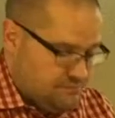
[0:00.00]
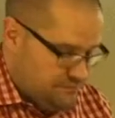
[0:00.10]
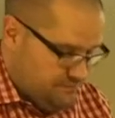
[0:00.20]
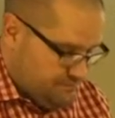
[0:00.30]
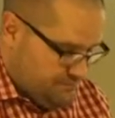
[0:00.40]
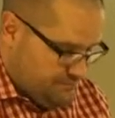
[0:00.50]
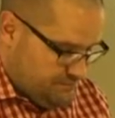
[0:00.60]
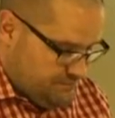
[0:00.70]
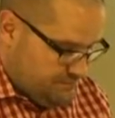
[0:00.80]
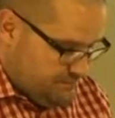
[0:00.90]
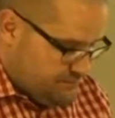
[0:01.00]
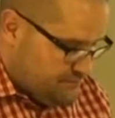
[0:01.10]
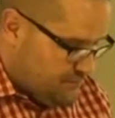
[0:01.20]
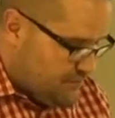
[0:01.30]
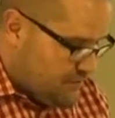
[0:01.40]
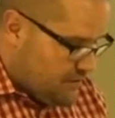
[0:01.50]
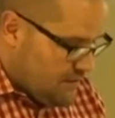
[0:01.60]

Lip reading: (no one is talking)